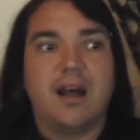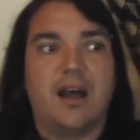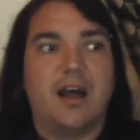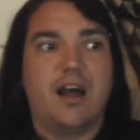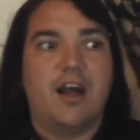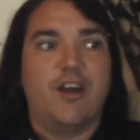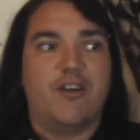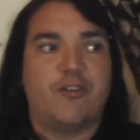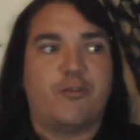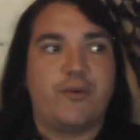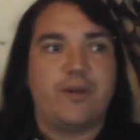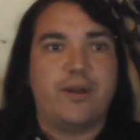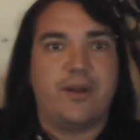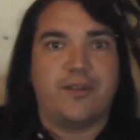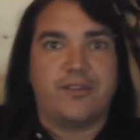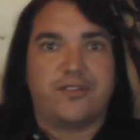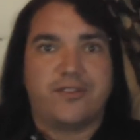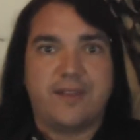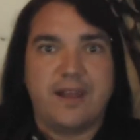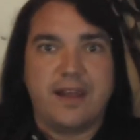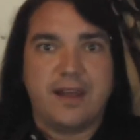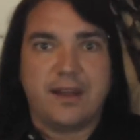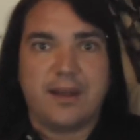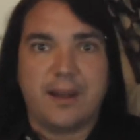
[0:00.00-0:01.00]
uh, if we don't
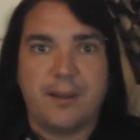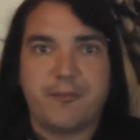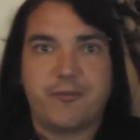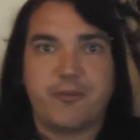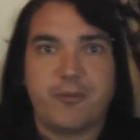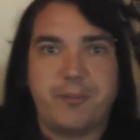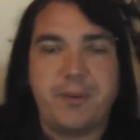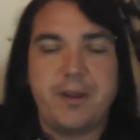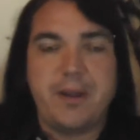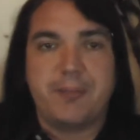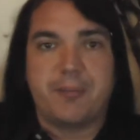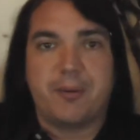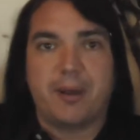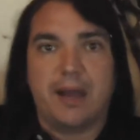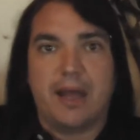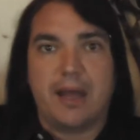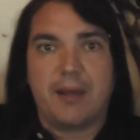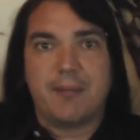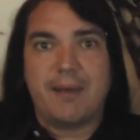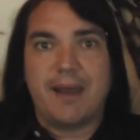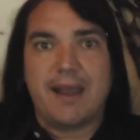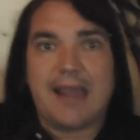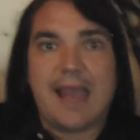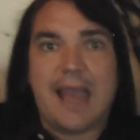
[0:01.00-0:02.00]
stand up for people
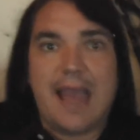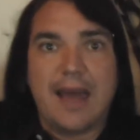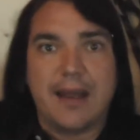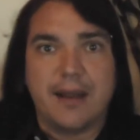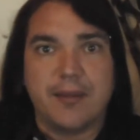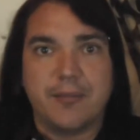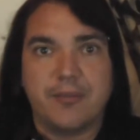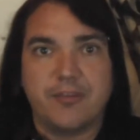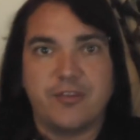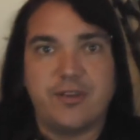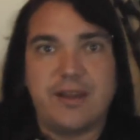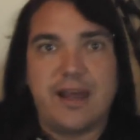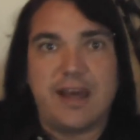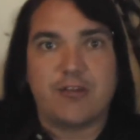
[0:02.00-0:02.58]
like Mike Adams,